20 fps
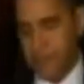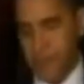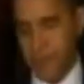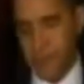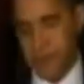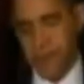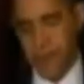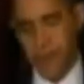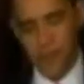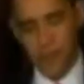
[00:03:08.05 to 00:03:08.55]
of
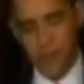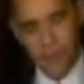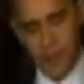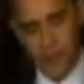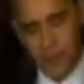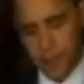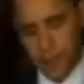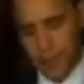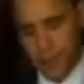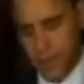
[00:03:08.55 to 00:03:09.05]
the, your
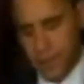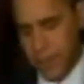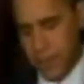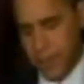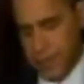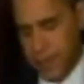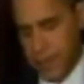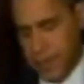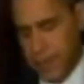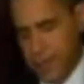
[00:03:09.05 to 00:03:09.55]
fellow
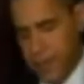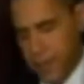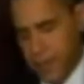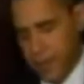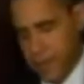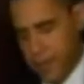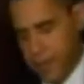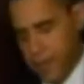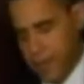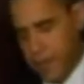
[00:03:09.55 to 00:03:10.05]
Republicans are
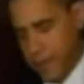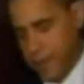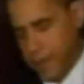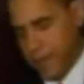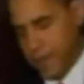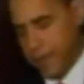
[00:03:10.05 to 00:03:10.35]
talking about?